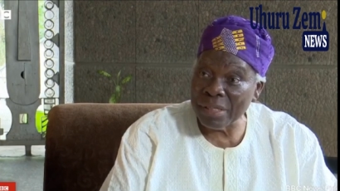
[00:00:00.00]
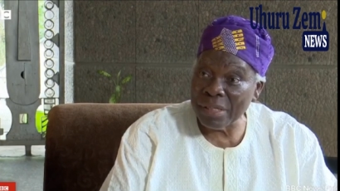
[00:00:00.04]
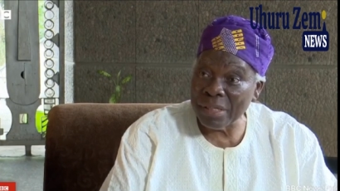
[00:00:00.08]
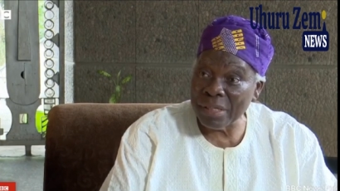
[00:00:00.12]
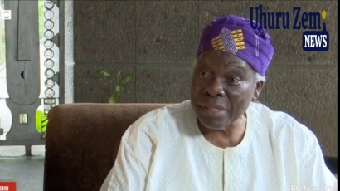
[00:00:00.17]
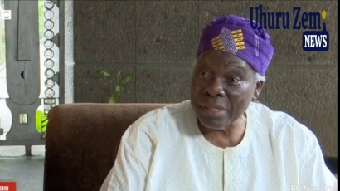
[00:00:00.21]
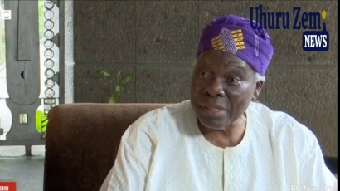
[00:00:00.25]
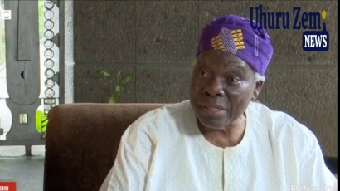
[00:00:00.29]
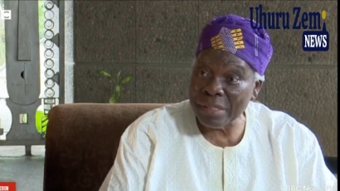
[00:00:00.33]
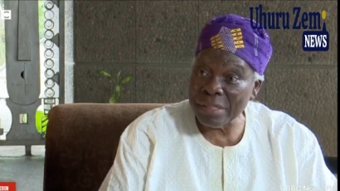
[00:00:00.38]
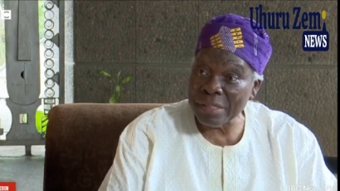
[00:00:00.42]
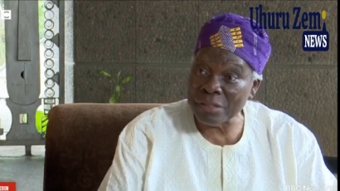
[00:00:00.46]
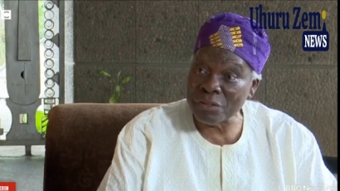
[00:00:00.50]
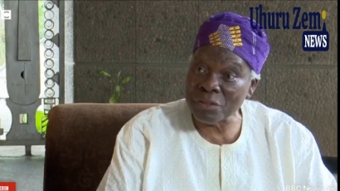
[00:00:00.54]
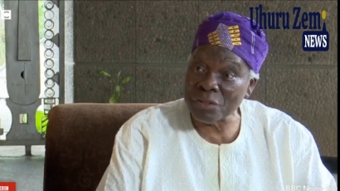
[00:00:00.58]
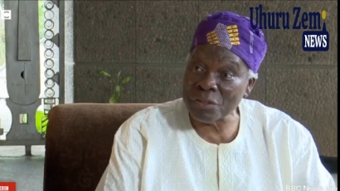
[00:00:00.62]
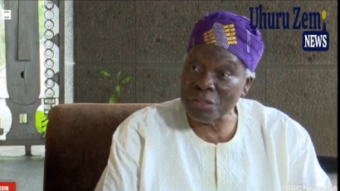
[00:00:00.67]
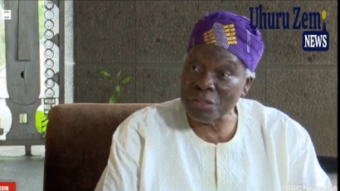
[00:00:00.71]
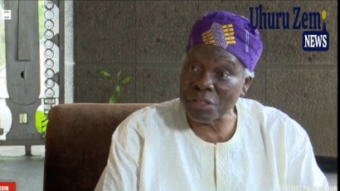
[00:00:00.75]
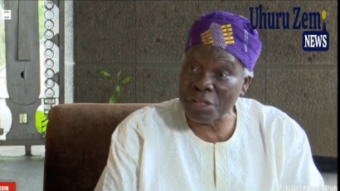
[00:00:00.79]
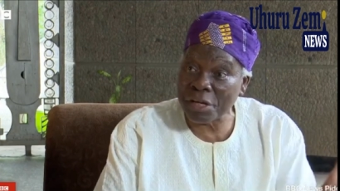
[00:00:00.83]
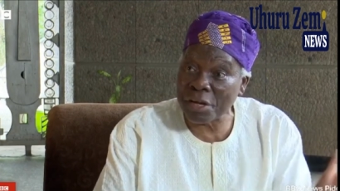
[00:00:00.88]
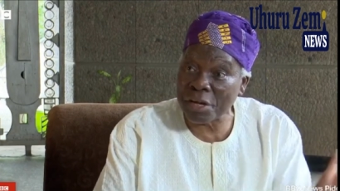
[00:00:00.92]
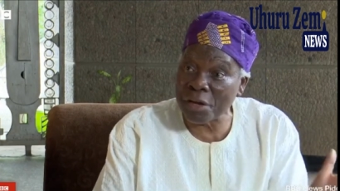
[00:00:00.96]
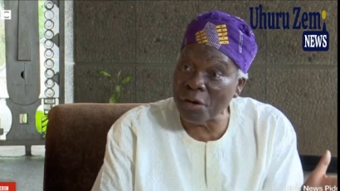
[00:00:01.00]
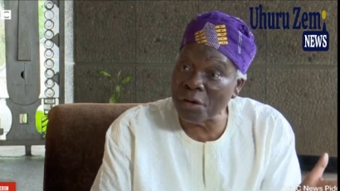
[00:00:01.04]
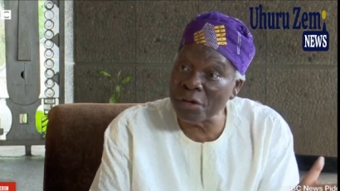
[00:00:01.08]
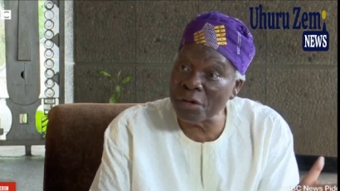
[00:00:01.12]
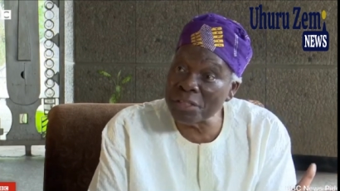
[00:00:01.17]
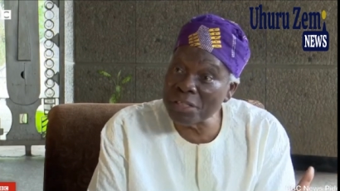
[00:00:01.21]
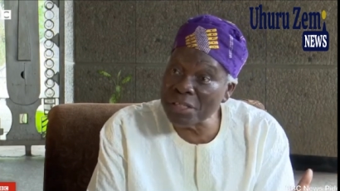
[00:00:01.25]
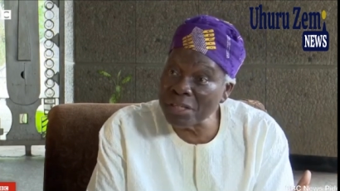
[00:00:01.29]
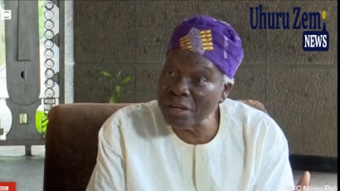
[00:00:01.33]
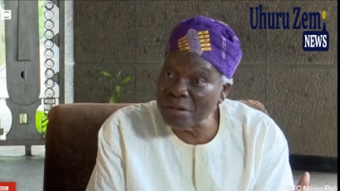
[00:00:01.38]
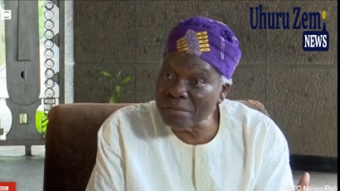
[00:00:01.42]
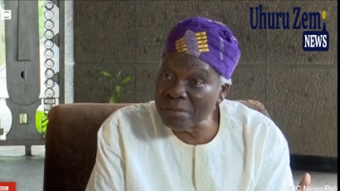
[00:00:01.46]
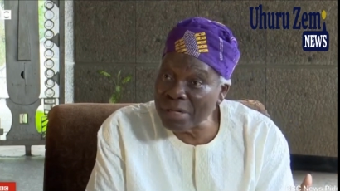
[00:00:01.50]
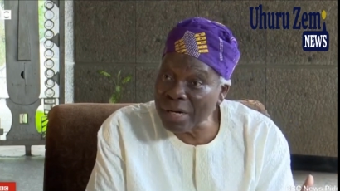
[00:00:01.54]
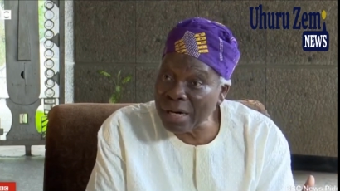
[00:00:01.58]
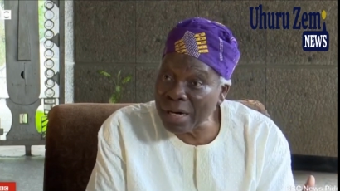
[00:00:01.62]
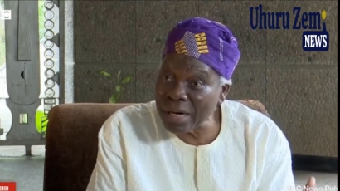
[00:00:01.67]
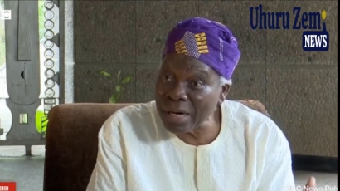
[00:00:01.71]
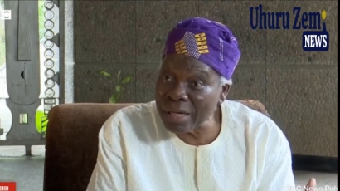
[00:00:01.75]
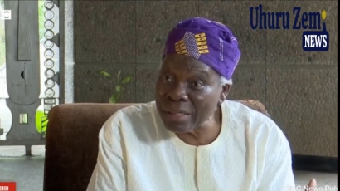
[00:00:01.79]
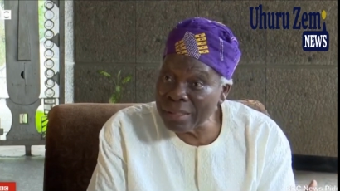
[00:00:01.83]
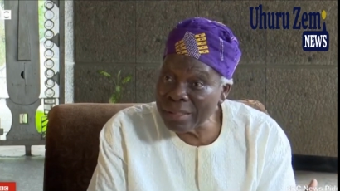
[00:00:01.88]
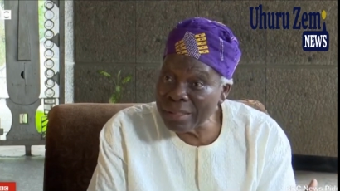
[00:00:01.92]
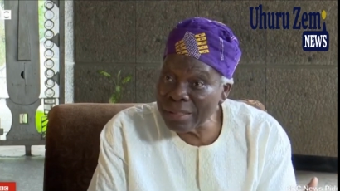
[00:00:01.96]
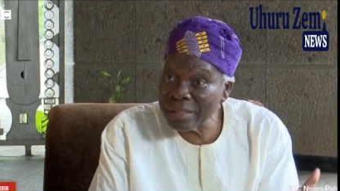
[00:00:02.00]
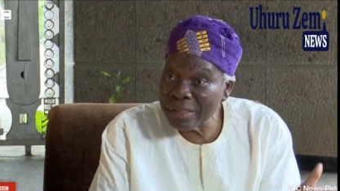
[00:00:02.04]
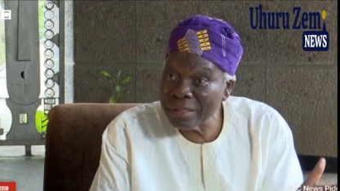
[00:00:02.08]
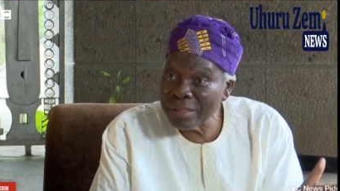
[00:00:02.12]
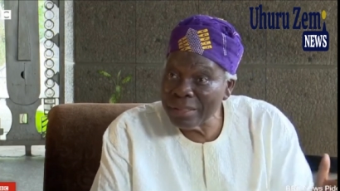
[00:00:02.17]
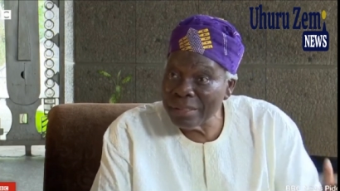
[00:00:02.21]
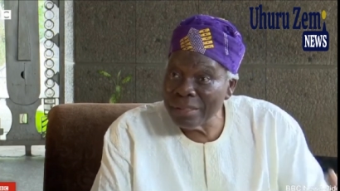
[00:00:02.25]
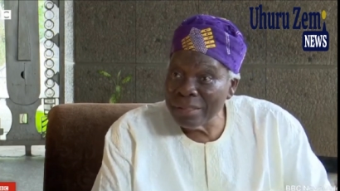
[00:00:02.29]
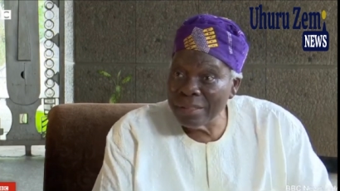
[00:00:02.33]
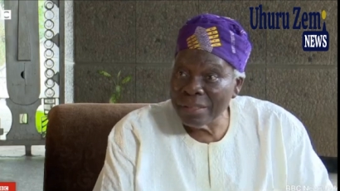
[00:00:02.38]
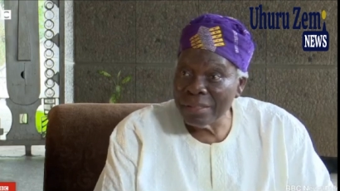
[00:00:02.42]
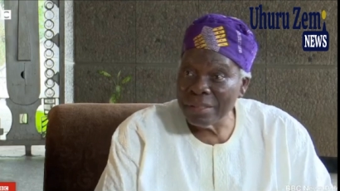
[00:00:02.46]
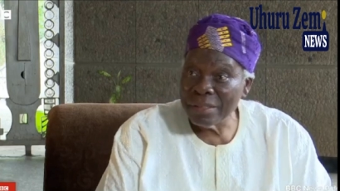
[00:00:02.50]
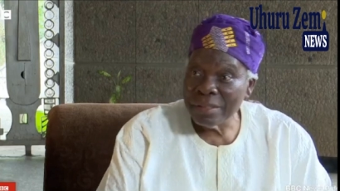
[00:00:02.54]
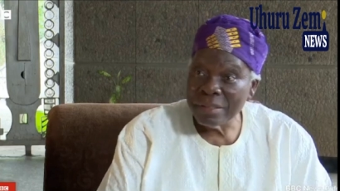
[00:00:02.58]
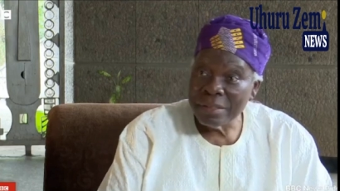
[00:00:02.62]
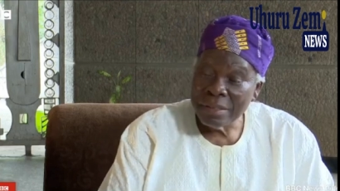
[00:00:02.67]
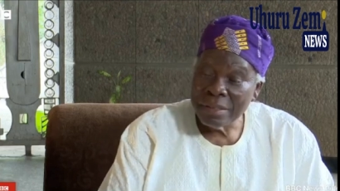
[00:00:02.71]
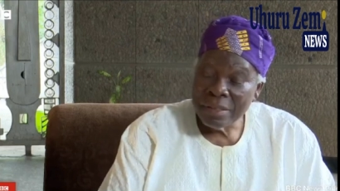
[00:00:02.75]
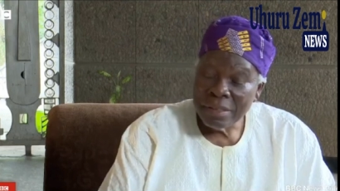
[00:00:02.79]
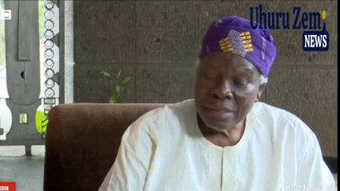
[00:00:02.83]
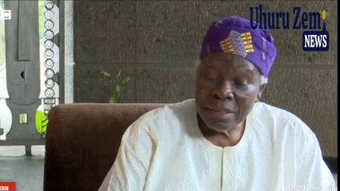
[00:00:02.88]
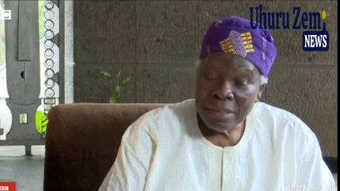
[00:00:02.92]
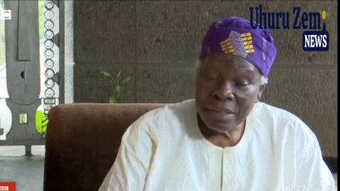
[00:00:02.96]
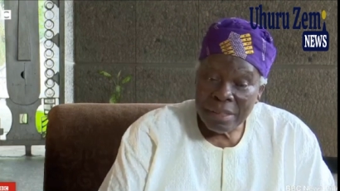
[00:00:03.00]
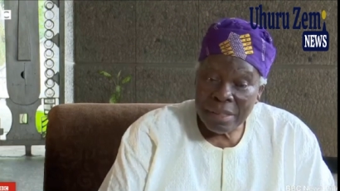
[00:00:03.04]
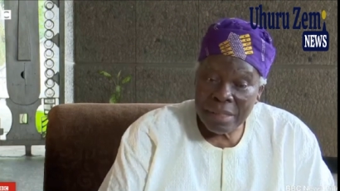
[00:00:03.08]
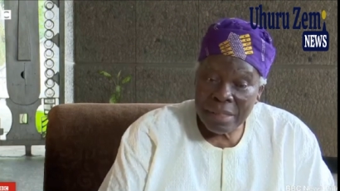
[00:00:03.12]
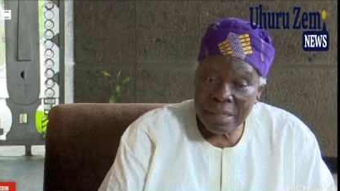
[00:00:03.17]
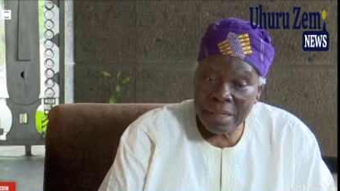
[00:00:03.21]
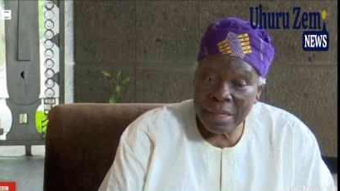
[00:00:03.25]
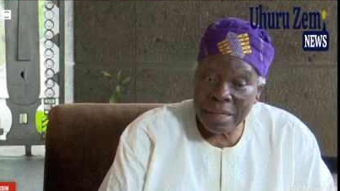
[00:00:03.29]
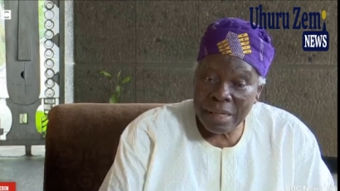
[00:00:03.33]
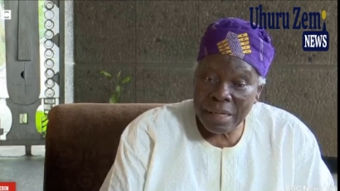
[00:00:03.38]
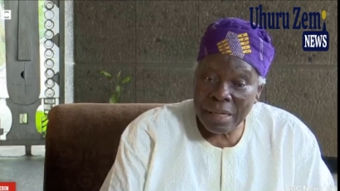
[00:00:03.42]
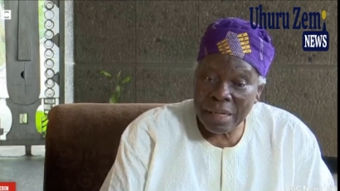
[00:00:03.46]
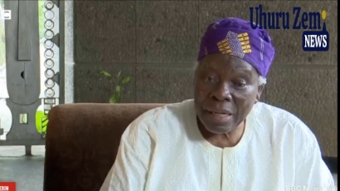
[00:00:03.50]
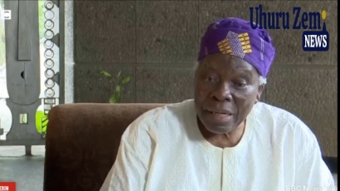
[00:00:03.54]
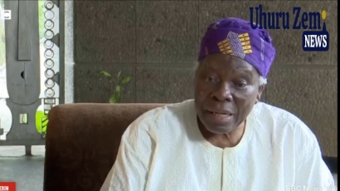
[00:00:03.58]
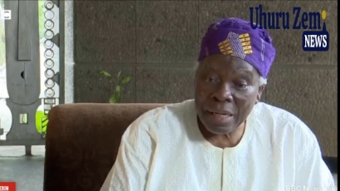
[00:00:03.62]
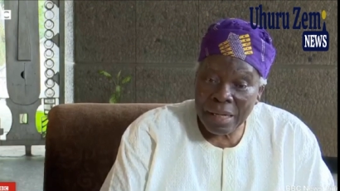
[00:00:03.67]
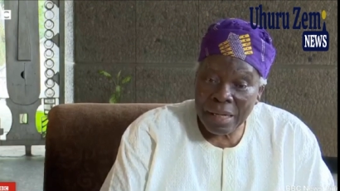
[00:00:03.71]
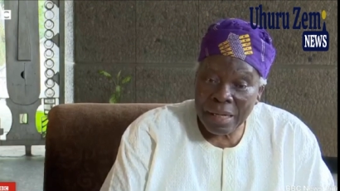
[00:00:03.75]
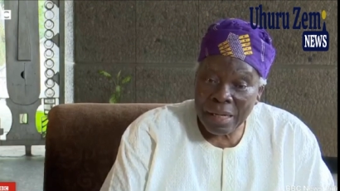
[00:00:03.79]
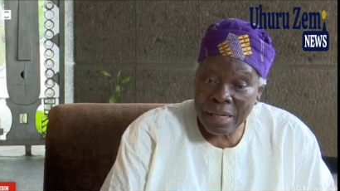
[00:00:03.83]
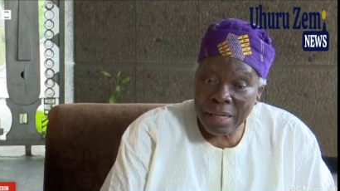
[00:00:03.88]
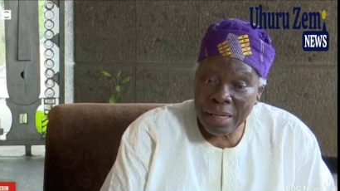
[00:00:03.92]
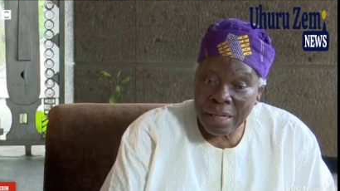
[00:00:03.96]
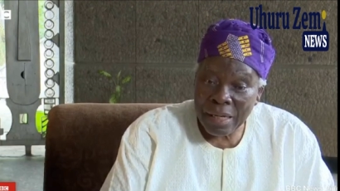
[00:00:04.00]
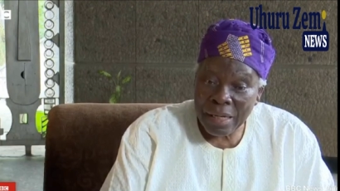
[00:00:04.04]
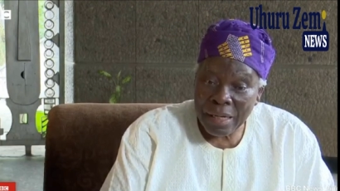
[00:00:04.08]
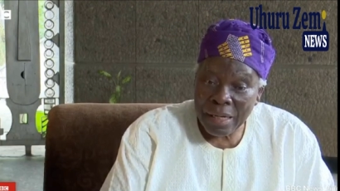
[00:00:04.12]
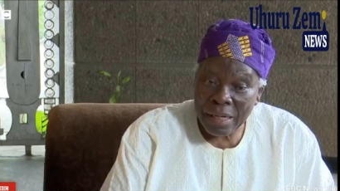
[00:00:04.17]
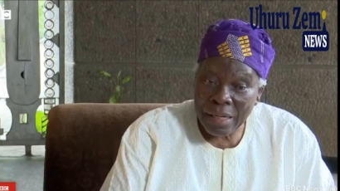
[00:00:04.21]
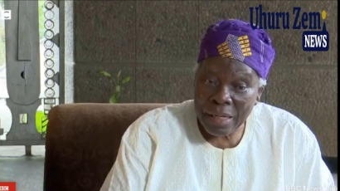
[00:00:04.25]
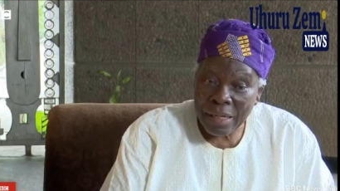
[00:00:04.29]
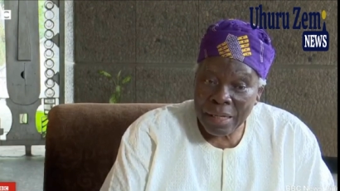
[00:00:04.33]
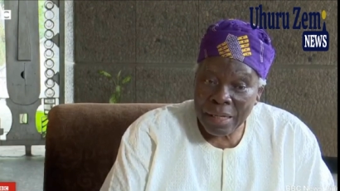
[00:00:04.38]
in the security of the land. Uh,